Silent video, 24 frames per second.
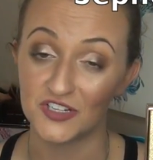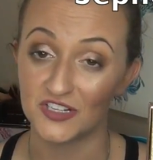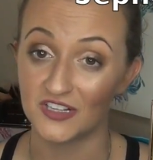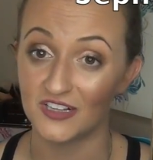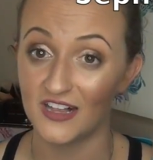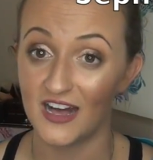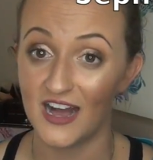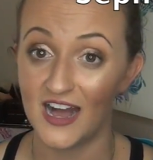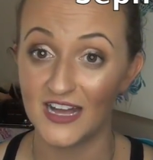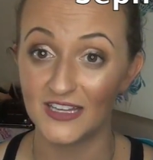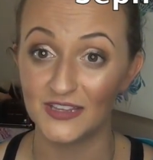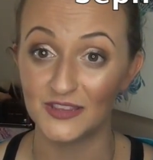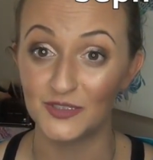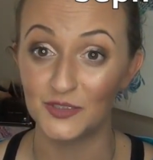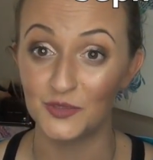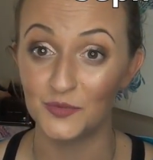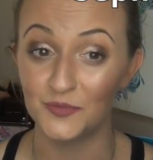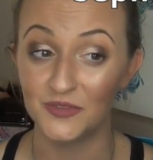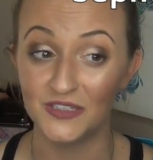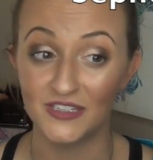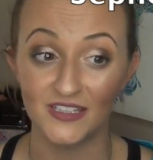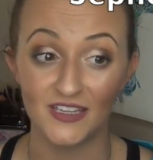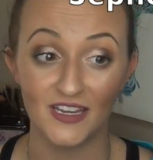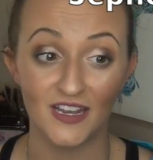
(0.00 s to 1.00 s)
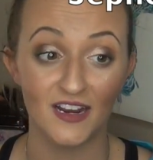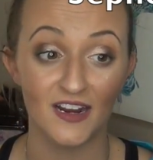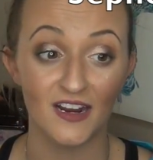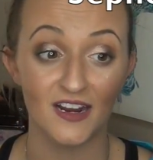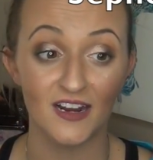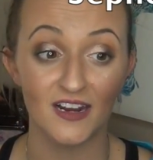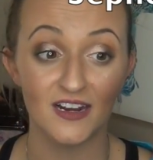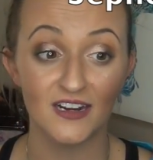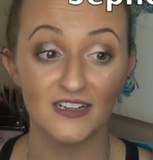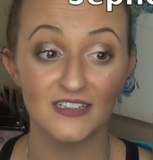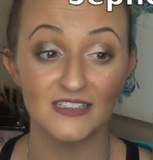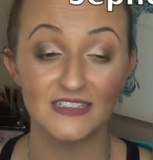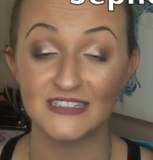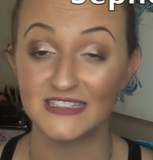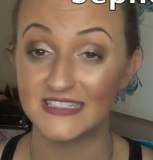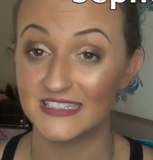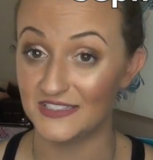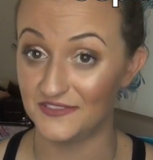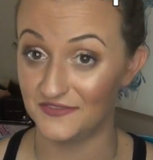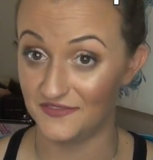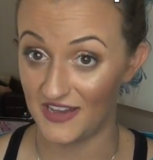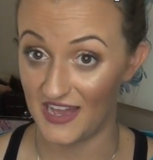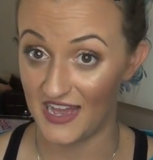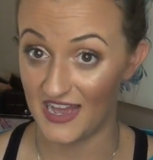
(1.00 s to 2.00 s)
Éclat Lumiere
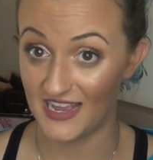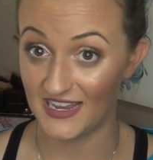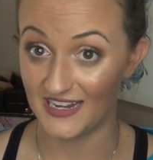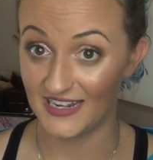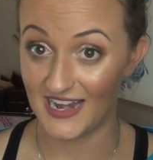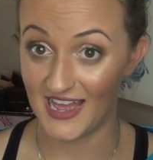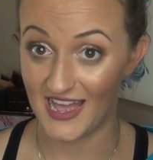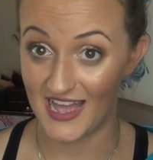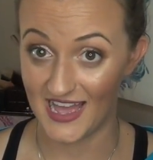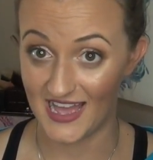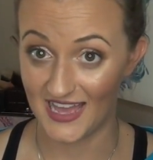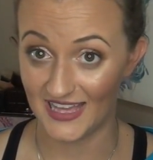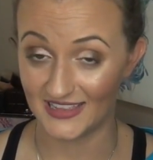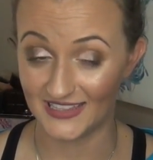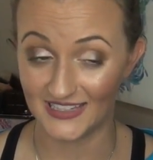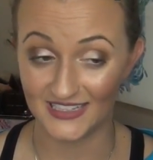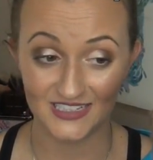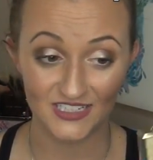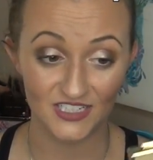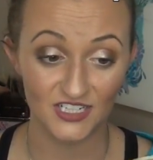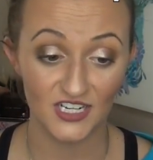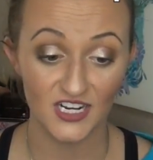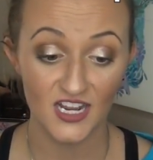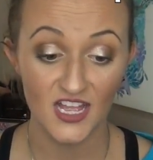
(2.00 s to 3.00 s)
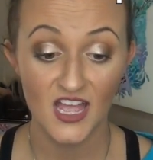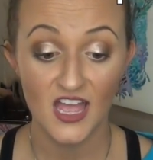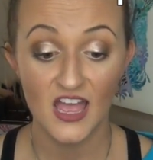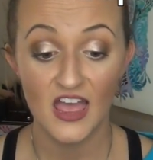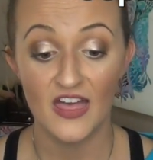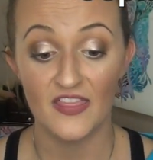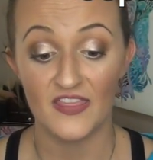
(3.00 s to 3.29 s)
Divine Highlighter.